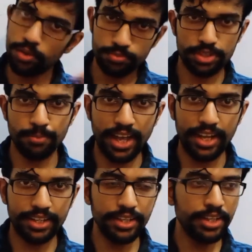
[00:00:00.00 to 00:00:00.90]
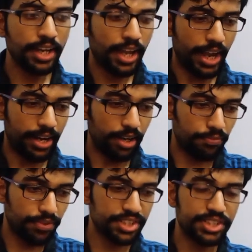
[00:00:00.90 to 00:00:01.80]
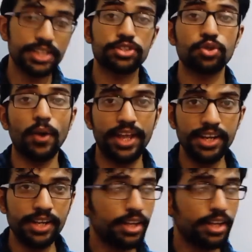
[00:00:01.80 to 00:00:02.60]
some algae and fixed in the soil